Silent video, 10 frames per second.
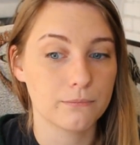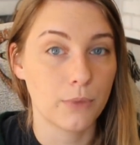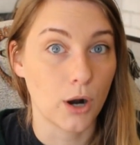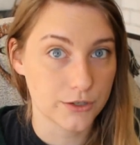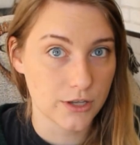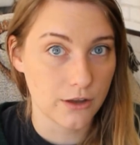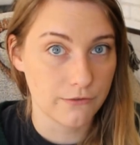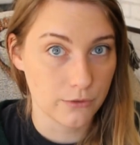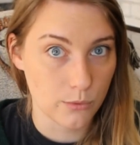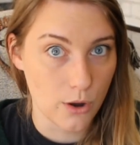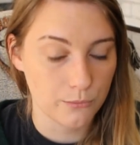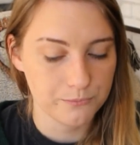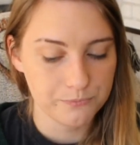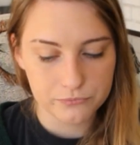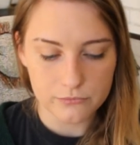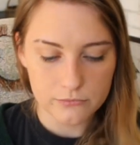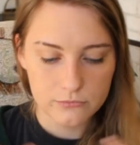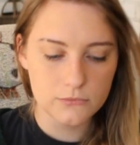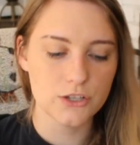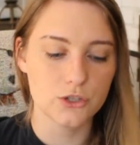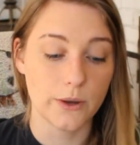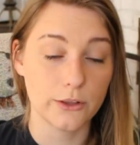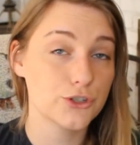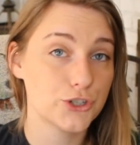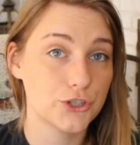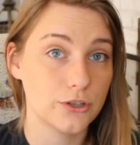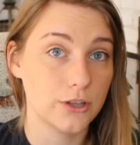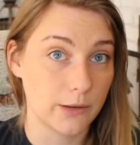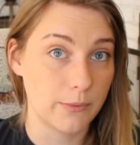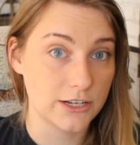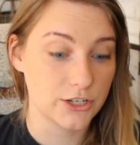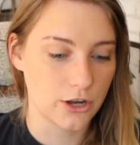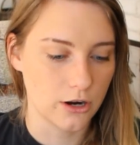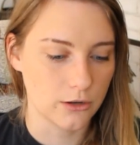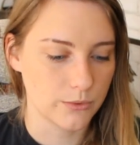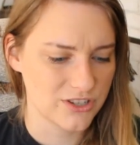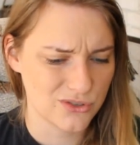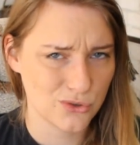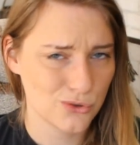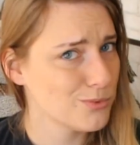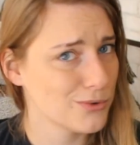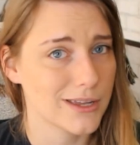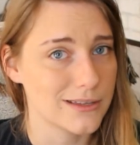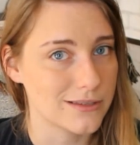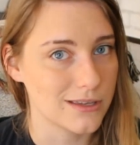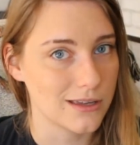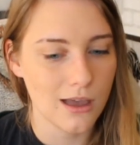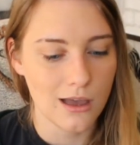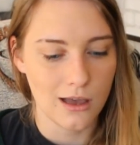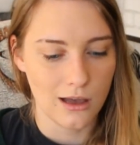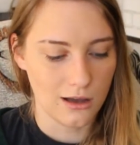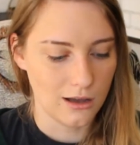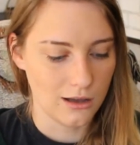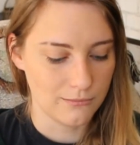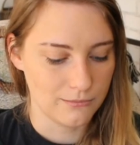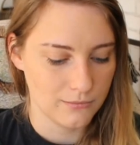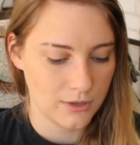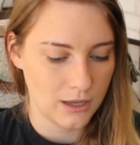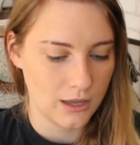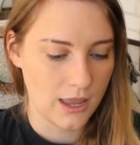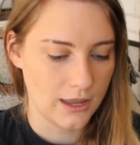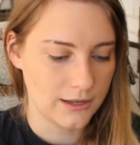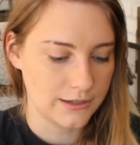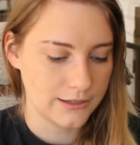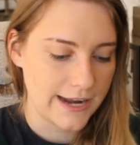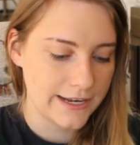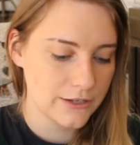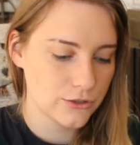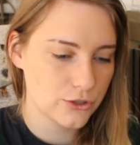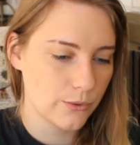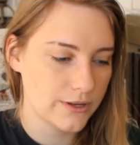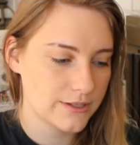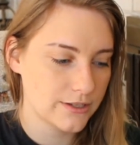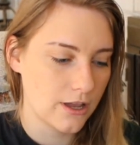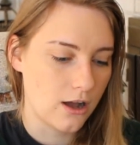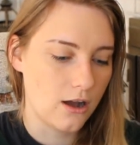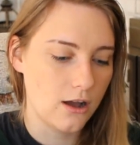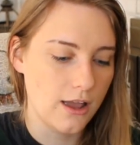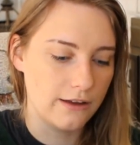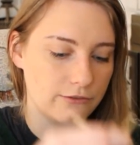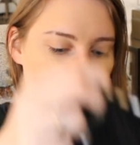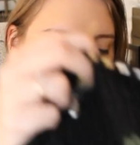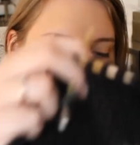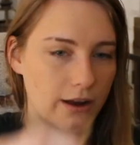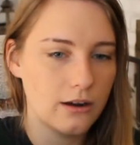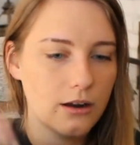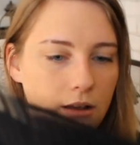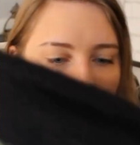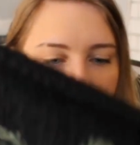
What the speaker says: part of the row. So I learned ladder back jacquard, which is super easy, and I didn't do it everywhere,